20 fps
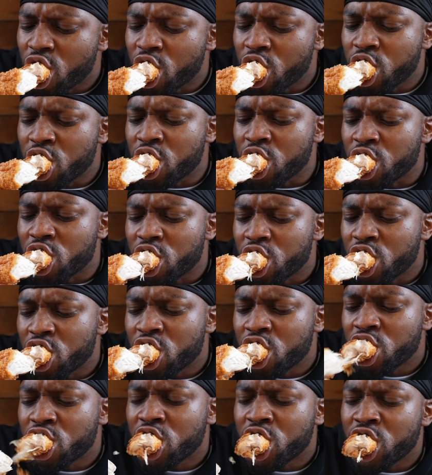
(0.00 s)
Mmm.
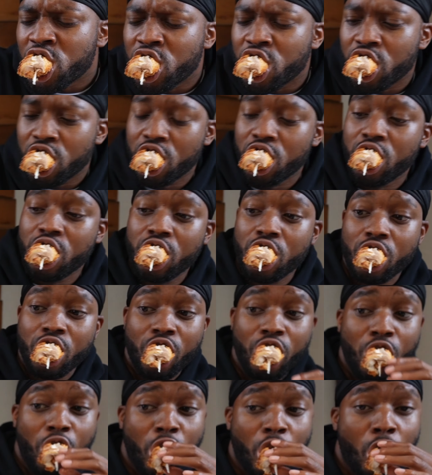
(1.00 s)
Mmm.
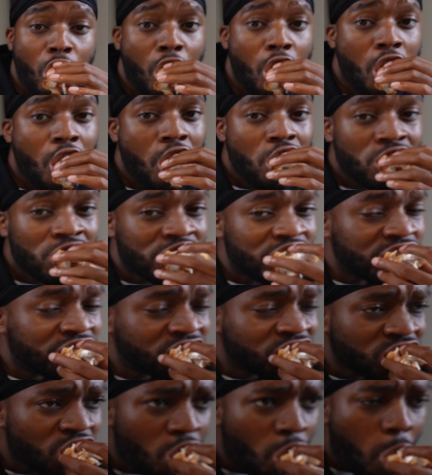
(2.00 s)

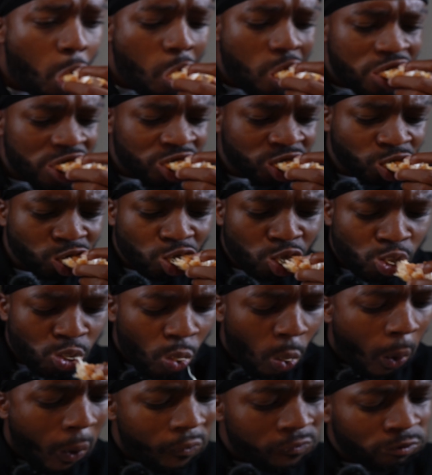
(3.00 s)

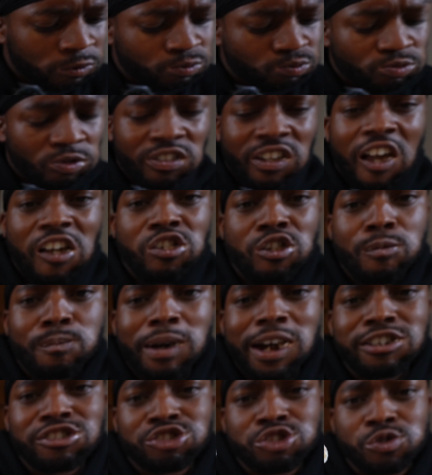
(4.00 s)
Mm-hmm. Got a little
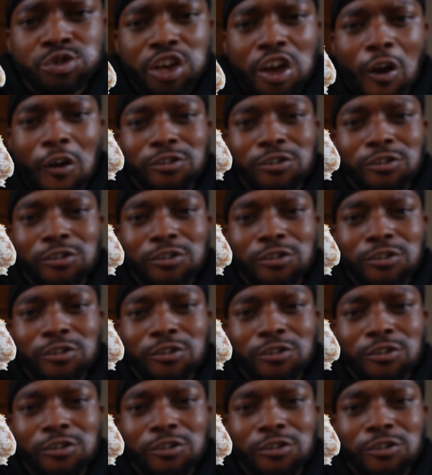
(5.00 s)
bite to it.